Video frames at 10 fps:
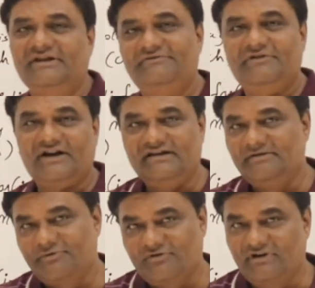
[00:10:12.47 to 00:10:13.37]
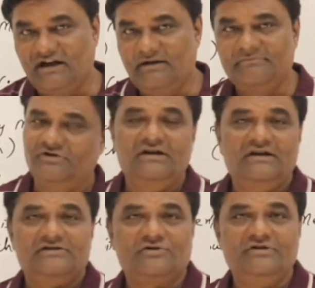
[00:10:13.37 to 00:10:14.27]
when we write the program.
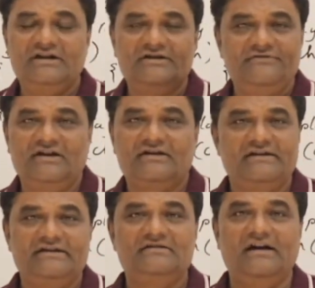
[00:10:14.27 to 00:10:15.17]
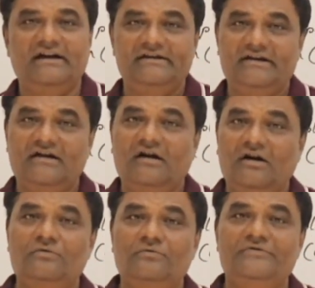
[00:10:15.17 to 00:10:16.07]
So here we are getting the idea
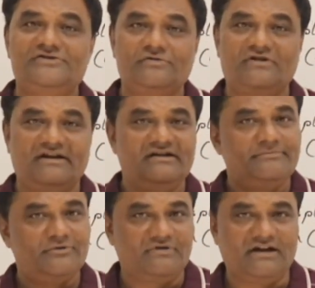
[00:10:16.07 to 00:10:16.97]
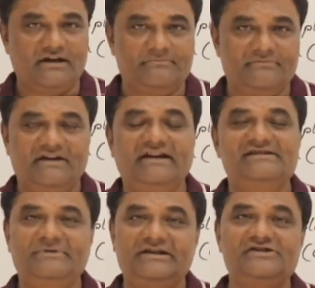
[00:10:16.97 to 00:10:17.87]
how we should write a program.
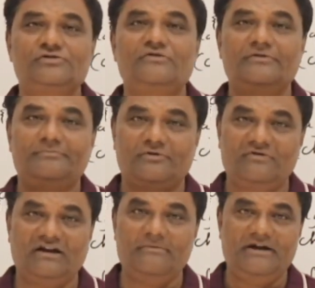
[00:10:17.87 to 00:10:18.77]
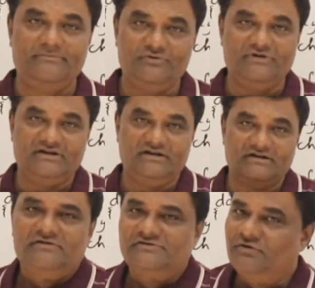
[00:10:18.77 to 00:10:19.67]
Explanation of a program I am doing here.
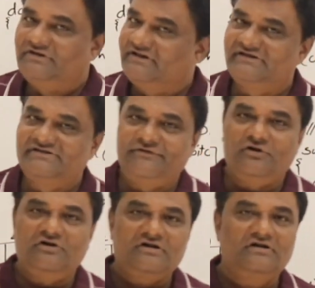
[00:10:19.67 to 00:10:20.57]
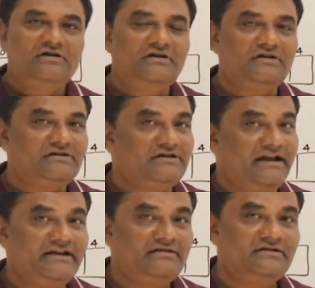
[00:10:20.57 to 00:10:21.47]
So this is for
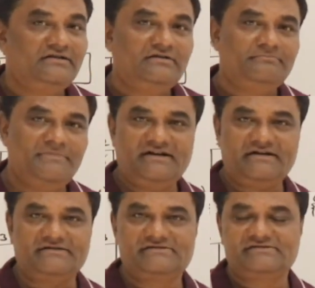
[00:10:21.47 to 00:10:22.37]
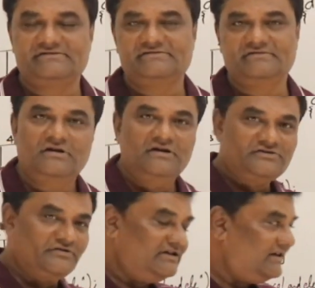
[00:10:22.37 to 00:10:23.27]
diagonal matrix.
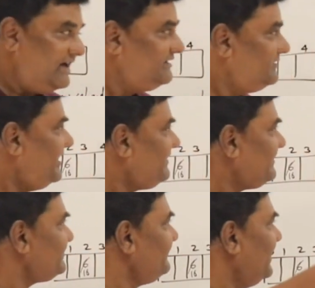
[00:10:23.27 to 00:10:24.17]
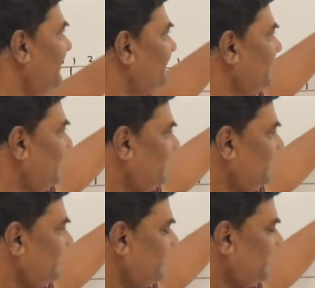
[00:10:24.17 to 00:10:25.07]
So in a diagonal matrix we have created
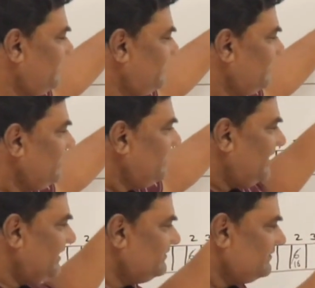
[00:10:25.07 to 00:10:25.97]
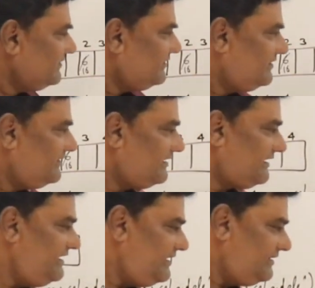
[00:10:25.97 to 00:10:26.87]
an array and
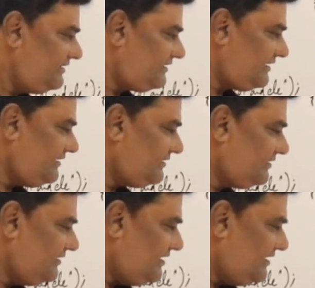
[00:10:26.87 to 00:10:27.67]
reading an array